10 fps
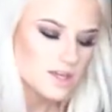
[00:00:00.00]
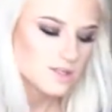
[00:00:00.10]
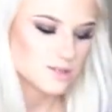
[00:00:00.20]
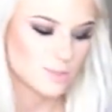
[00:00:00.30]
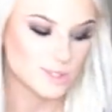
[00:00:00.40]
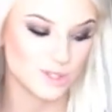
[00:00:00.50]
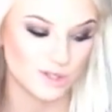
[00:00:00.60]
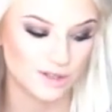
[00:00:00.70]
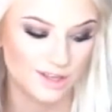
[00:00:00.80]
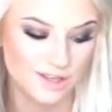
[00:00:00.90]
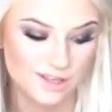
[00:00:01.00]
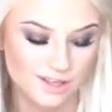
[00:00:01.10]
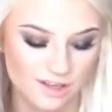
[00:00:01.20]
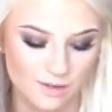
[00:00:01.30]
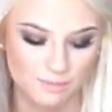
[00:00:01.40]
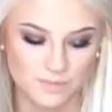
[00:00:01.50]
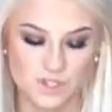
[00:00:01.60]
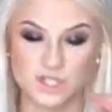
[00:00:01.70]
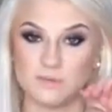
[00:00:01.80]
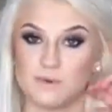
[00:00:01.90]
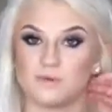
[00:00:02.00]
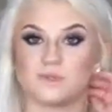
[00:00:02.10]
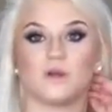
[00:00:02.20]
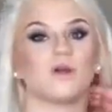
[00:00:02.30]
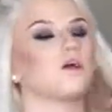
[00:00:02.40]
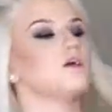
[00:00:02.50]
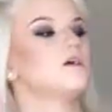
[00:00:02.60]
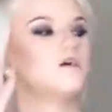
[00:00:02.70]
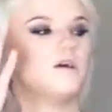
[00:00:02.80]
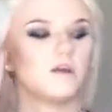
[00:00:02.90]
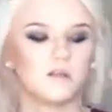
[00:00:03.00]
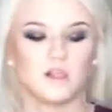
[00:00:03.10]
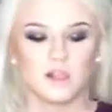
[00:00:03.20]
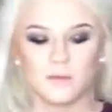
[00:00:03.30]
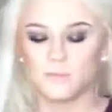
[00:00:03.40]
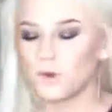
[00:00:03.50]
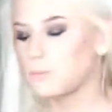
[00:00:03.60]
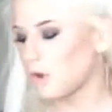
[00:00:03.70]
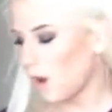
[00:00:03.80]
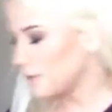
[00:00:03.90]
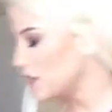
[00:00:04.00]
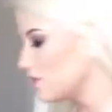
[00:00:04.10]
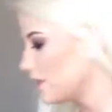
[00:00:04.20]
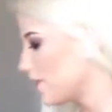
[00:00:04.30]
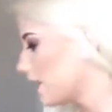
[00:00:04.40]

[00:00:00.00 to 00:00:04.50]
So it makes it look like your cheekbones are more prominent than